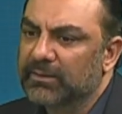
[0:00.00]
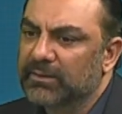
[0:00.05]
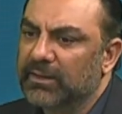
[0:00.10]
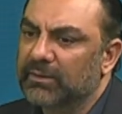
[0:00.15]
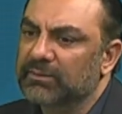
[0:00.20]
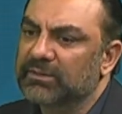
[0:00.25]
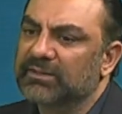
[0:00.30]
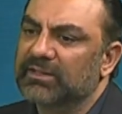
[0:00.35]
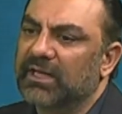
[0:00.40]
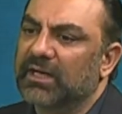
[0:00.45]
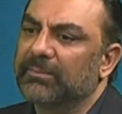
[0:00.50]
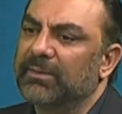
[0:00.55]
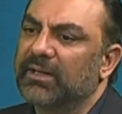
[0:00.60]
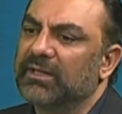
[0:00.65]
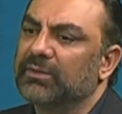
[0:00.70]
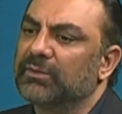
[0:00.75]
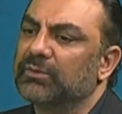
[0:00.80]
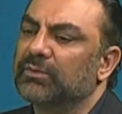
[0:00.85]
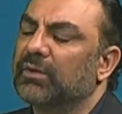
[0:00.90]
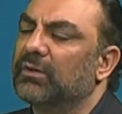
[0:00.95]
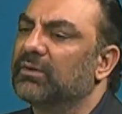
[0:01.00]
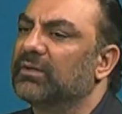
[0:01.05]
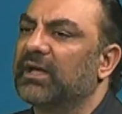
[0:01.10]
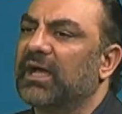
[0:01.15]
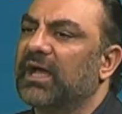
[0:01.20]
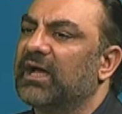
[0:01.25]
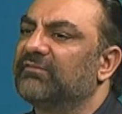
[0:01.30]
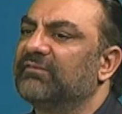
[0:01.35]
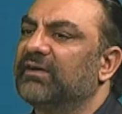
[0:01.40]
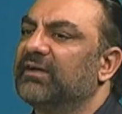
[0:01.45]
Now, the Taliban do not
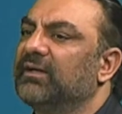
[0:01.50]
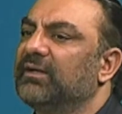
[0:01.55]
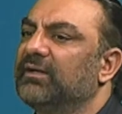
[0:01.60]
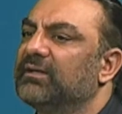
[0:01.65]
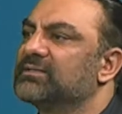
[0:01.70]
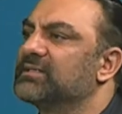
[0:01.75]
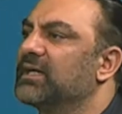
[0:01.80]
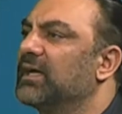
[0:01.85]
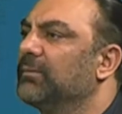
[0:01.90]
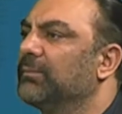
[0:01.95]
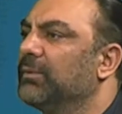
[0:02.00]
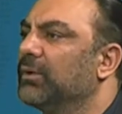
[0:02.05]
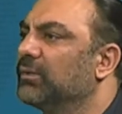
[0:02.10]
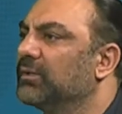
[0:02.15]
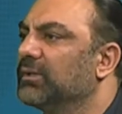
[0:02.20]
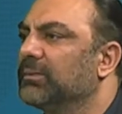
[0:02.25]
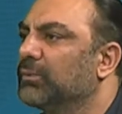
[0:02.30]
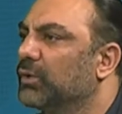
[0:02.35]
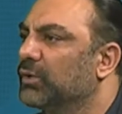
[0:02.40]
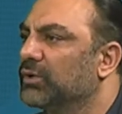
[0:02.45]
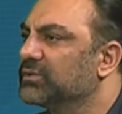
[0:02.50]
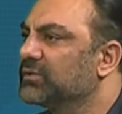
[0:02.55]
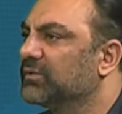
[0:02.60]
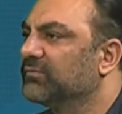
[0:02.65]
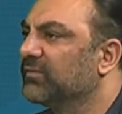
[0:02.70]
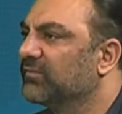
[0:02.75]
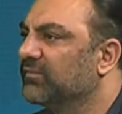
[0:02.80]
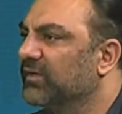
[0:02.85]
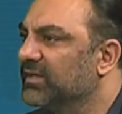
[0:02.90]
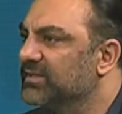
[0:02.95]
have any design beyond the borders
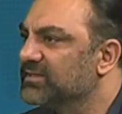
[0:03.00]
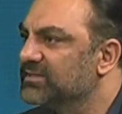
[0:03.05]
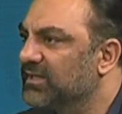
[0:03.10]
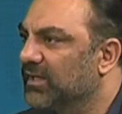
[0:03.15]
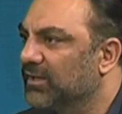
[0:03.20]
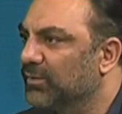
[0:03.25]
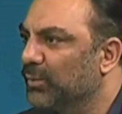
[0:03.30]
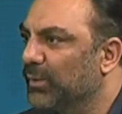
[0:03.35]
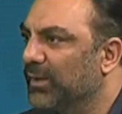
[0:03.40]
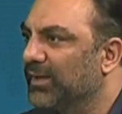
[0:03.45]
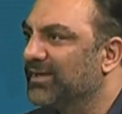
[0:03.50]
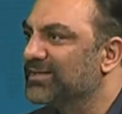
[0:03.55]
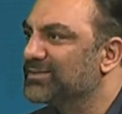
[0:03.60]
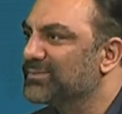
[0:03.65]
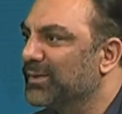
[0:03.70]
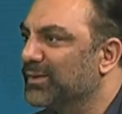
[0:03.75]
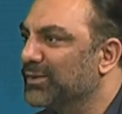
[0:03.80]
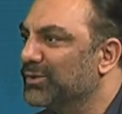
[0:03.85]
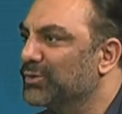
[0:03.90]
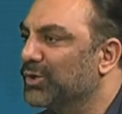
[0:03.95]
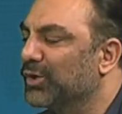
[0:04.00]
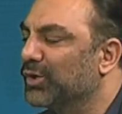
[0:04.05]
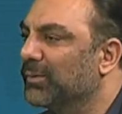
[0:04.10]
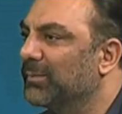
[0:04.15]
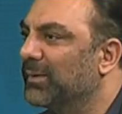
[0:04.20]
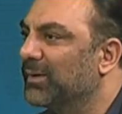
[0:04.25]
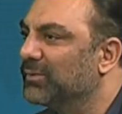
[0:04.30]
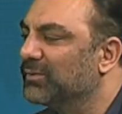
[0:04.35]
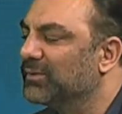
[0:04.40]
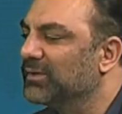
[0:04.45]
of Afghanistan, whereas when you talk
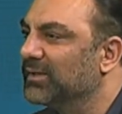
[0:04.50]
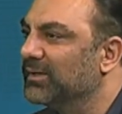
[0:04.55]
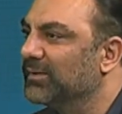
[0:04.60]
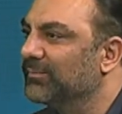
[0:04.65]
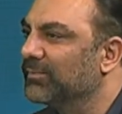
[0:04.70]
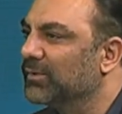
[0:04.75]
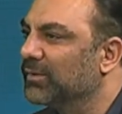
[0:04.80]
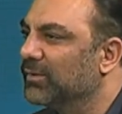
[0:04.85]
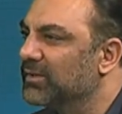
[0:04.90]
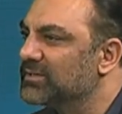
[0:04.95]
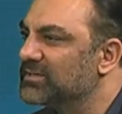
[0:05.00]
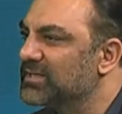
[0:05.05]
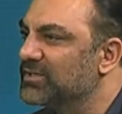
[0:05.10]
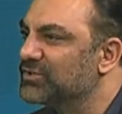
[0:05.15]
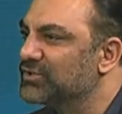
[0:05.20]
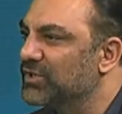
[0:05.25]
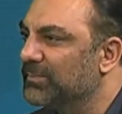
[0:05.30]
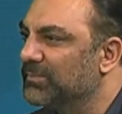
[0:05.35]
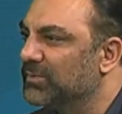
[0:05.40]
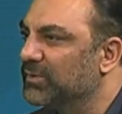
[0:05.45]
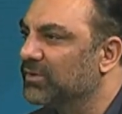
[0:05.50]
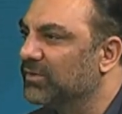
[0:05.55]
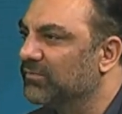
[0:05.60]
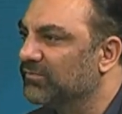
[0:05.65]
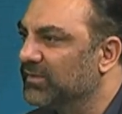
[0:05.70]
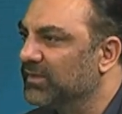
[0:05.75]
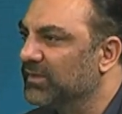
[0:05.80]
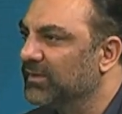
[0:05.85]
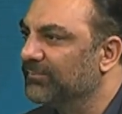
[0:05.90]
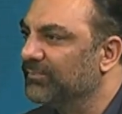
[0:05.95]
about the Khorasan chapter
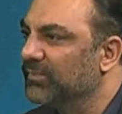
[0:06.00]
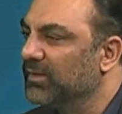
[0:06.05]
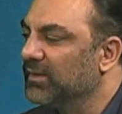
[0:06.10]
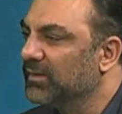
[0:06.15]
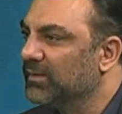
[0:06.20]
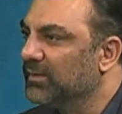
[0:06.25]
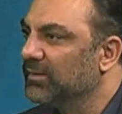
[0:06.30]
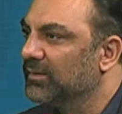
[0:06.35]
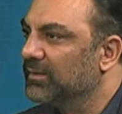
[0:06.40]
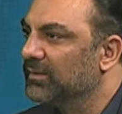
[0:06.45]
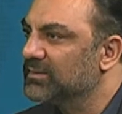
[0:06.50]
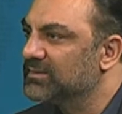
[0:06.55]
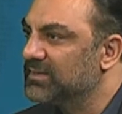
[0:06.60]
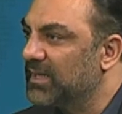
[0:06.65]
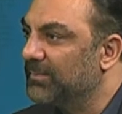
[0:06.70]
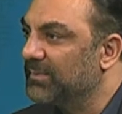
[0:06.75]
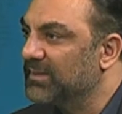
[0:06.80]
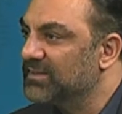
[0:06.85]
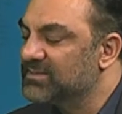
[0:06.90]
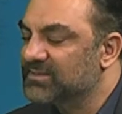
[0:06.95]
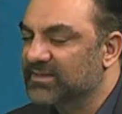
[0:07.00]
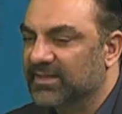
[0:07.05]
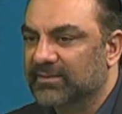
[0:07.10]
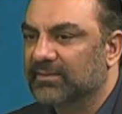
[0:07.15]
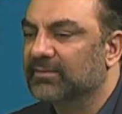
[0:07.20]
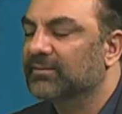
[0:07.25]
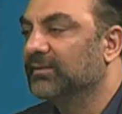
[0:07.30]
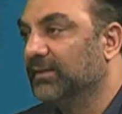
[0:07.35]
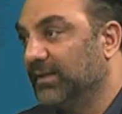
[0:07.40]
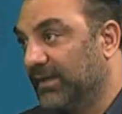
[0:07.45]
of the Islamic
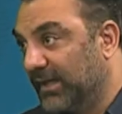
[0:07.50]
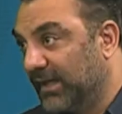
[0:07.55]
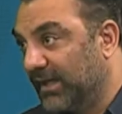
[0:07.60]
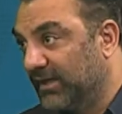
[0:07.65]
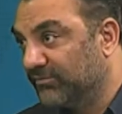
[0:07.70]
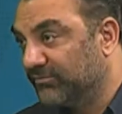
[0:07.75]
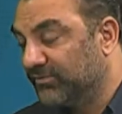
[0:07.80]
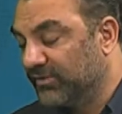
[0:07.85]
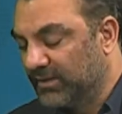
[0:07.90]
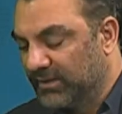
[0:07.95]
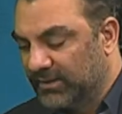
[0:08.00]
State, they have.